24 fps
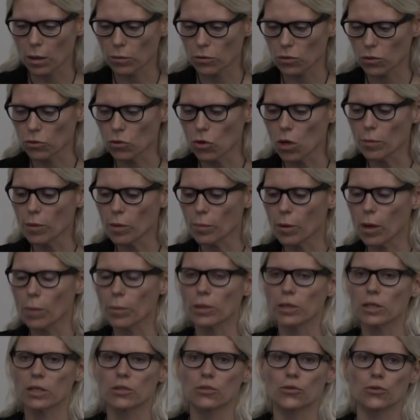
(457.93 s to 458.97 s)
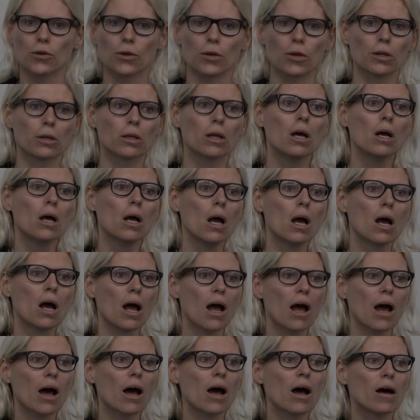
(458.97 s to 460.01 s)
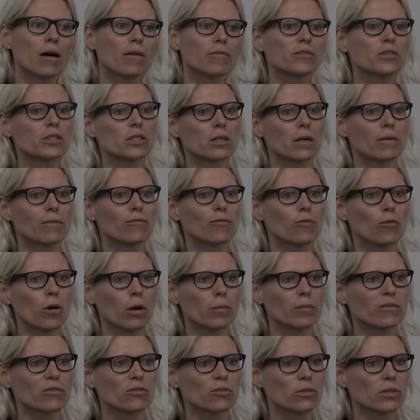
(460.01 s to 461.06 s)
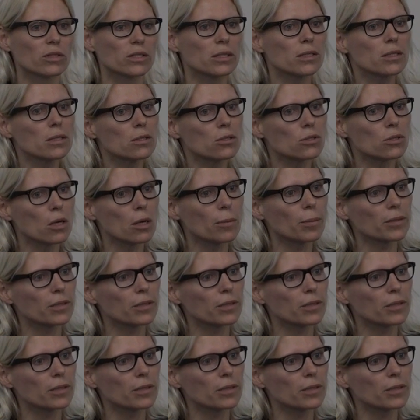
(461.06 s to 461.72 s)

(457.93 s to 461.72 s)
the normal population have some form of synesthesia,